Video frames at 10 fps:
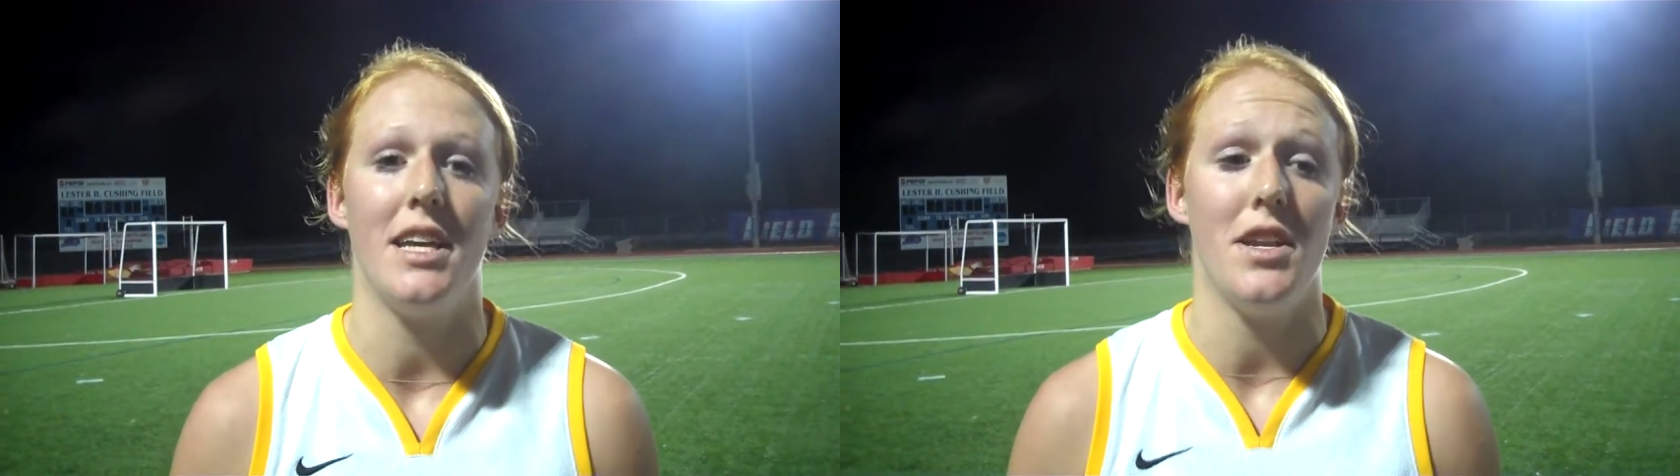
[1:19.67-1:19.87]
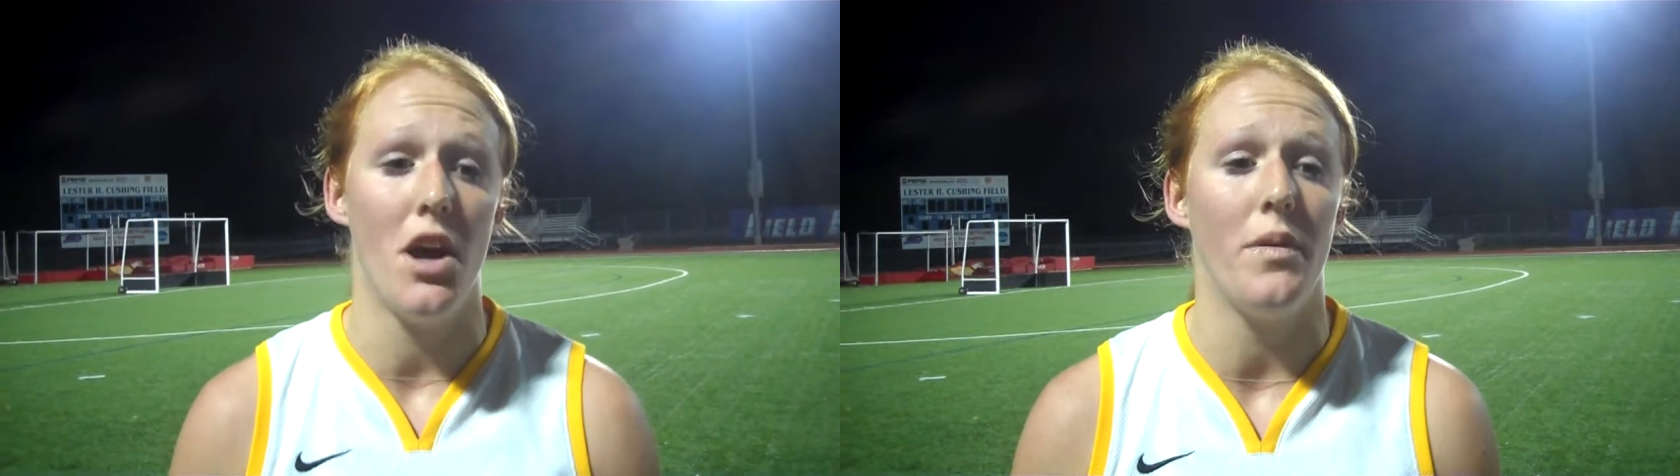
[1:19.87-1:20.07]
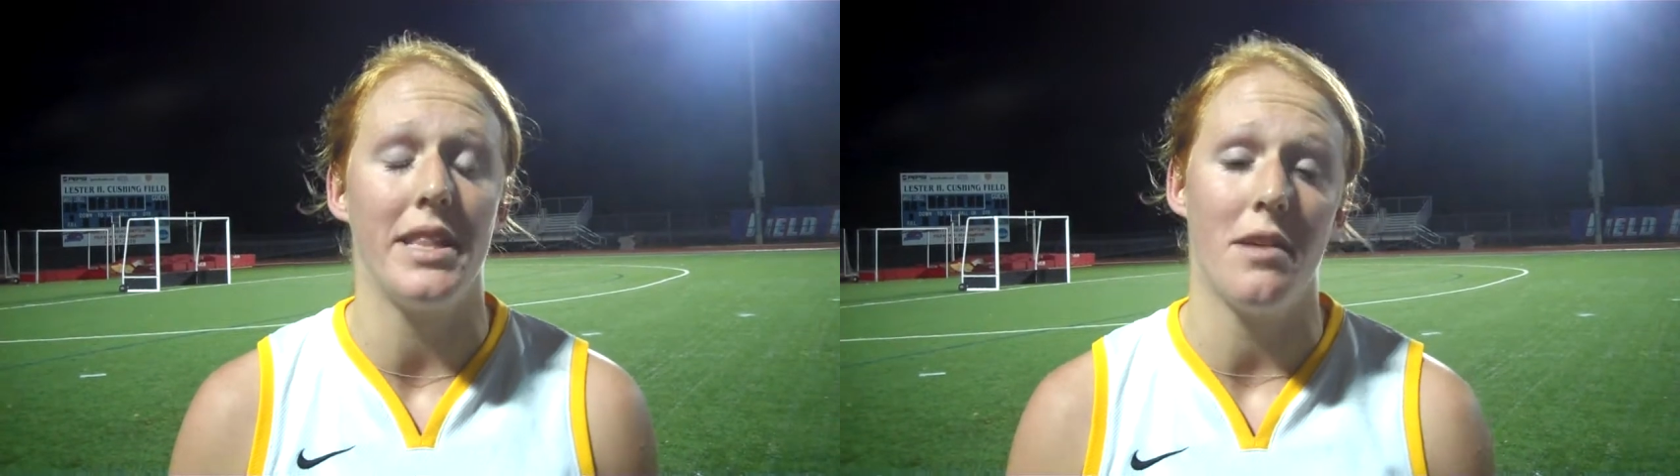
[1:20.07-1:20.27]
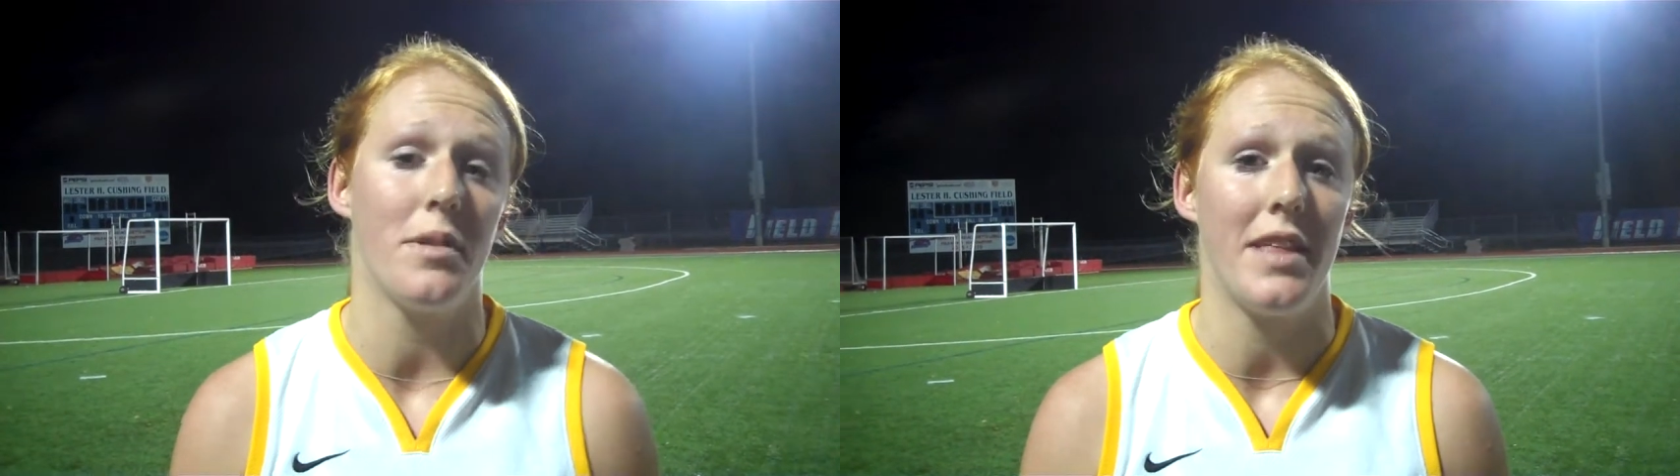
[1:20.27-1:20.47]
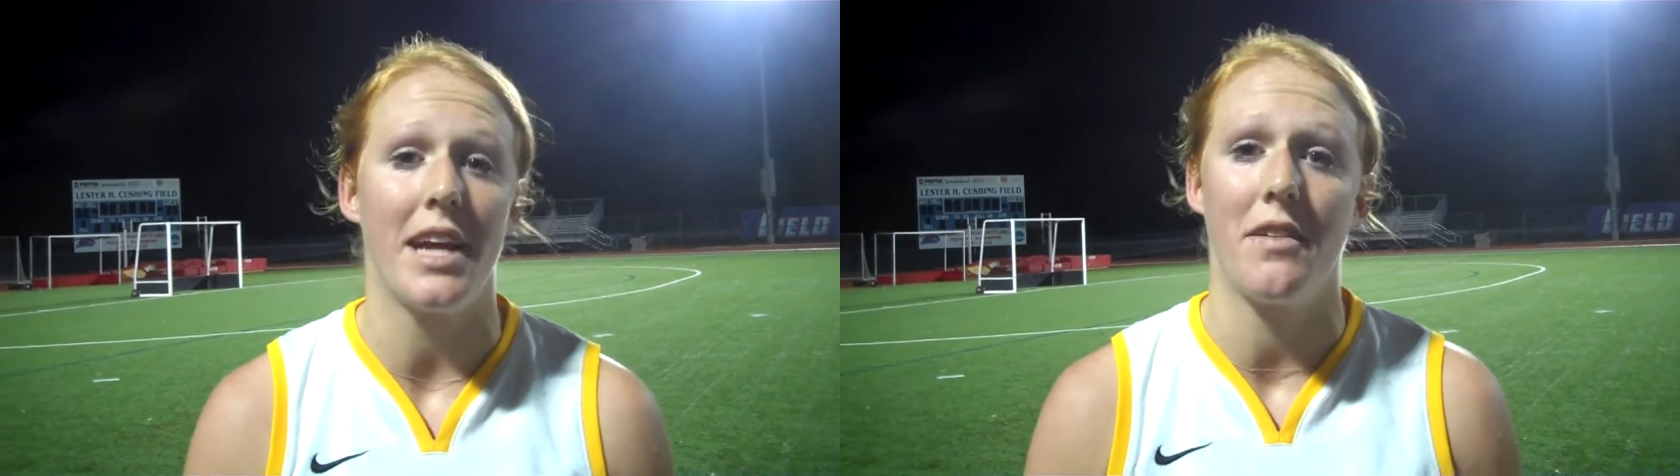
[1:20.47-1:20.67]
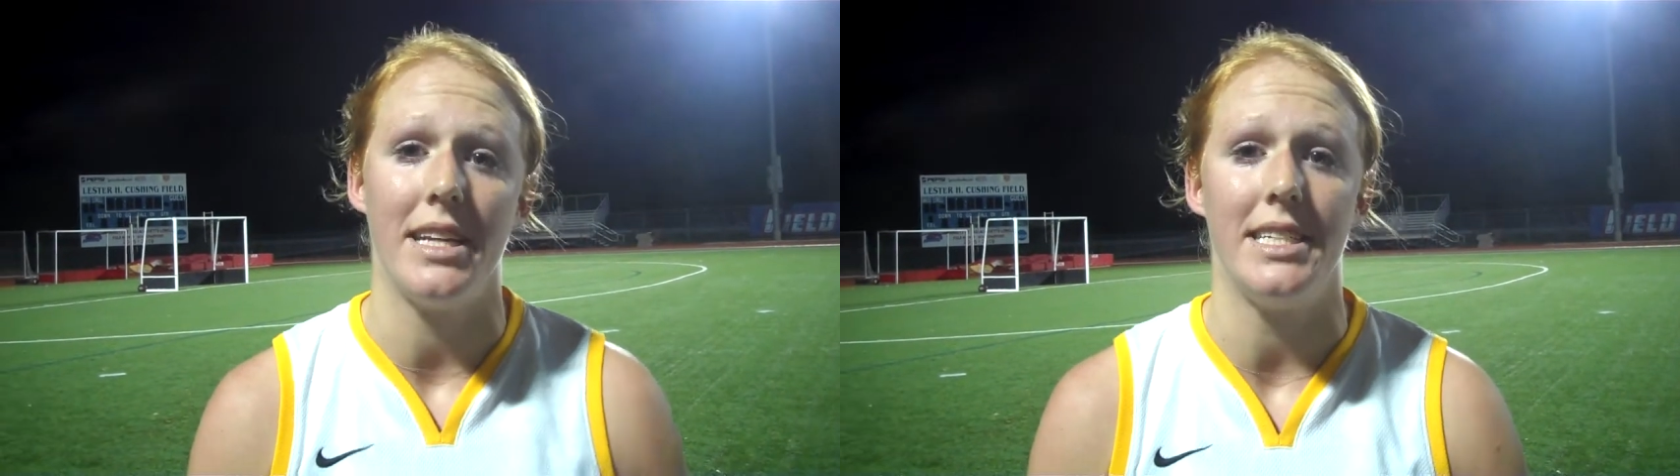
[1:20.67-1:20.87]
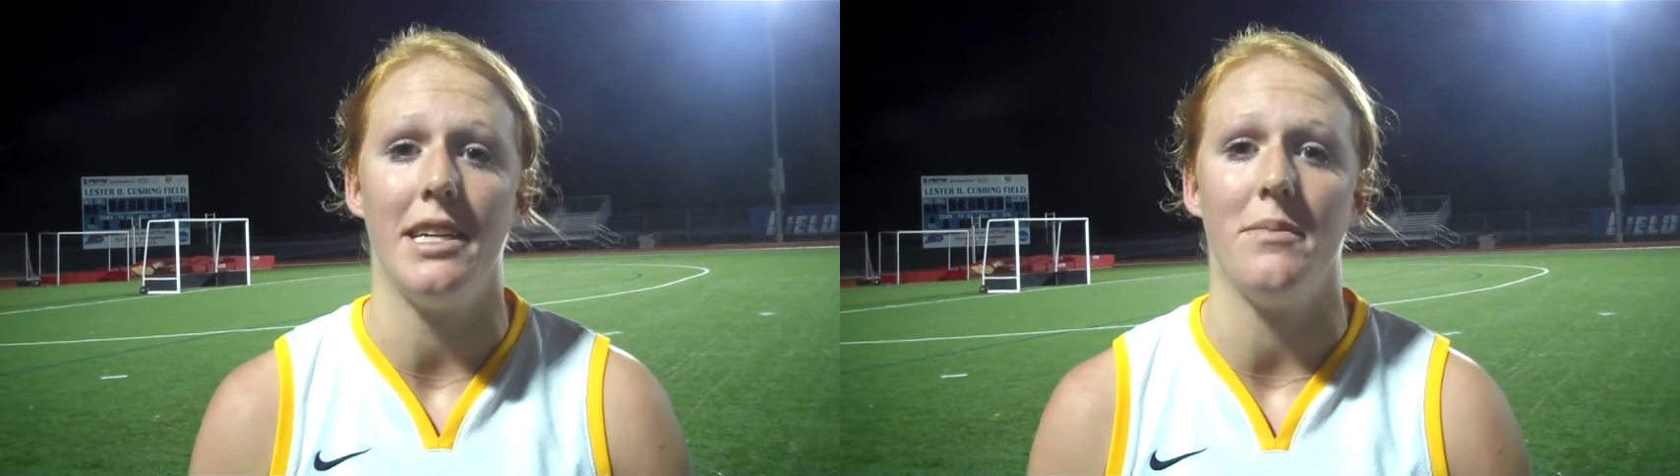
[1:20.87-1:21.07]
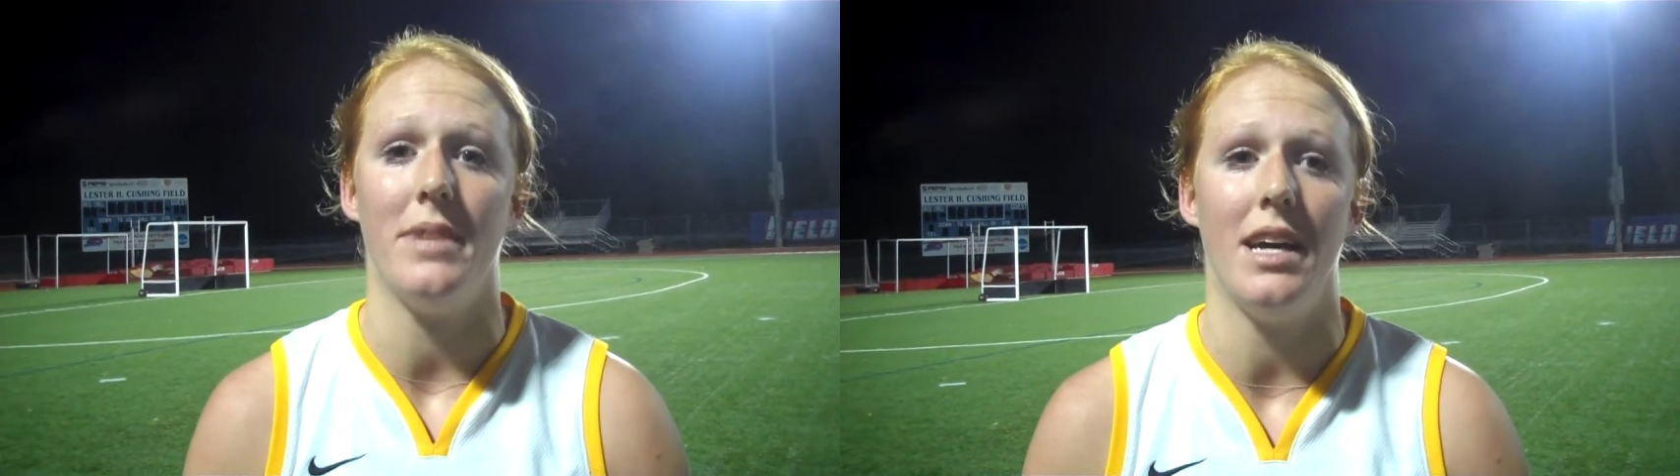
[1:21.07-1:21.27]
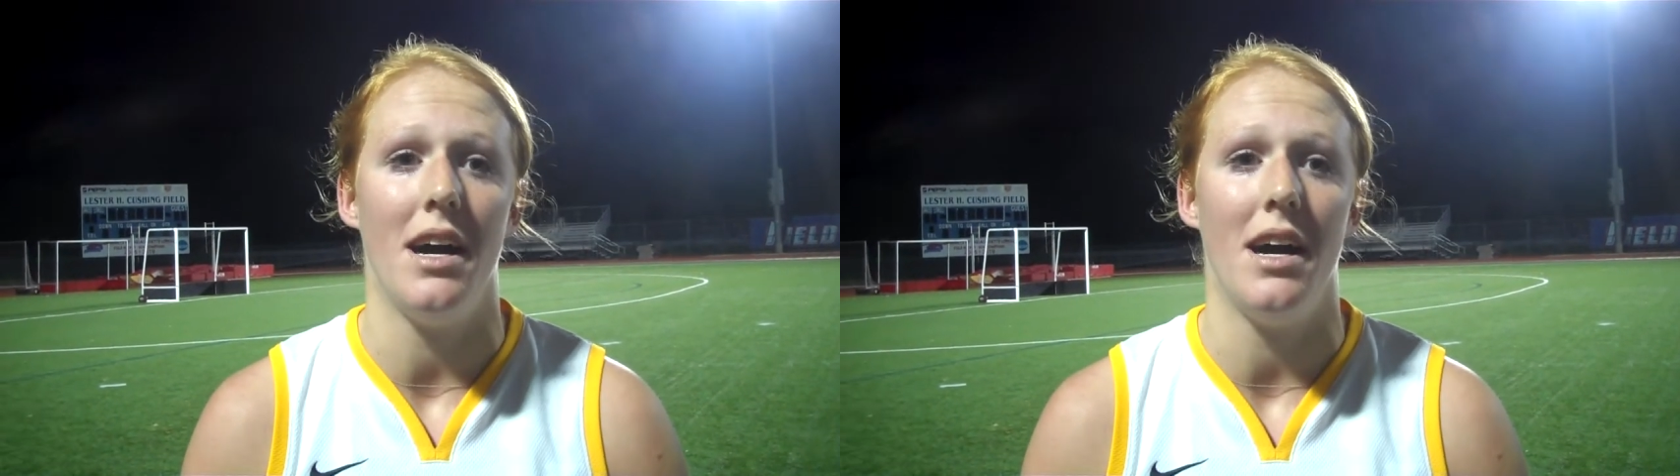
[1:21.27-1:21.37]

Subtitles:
and knowing that we're that great team.